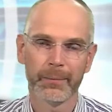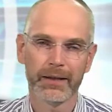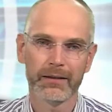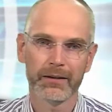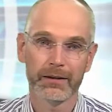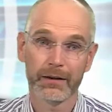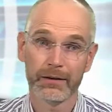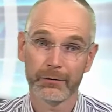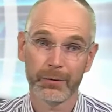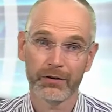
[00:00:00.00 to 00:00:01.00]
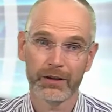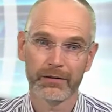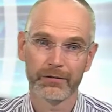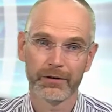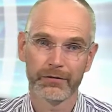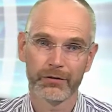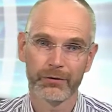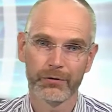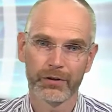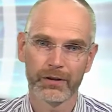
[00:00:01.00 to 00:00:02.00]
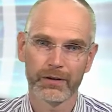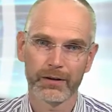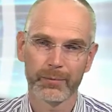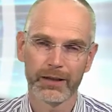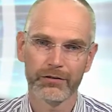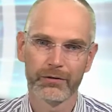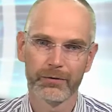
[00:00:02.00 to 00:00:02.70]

especially if it's used in the combination